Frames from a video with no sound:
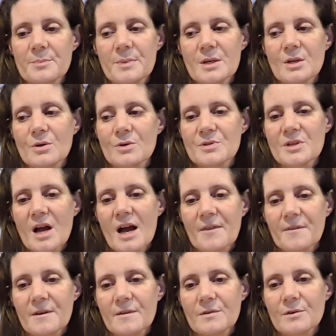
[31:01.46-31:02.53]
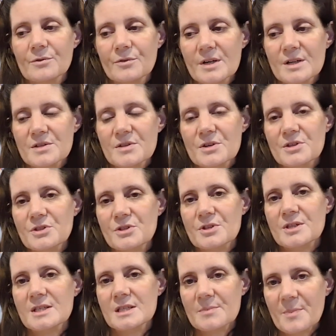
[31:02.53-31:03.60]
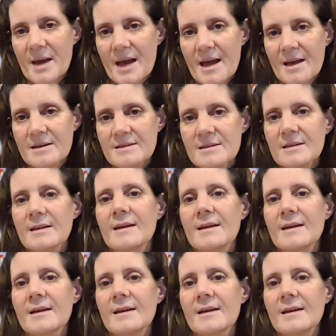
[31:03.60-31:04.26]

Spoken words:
because I think that research could expand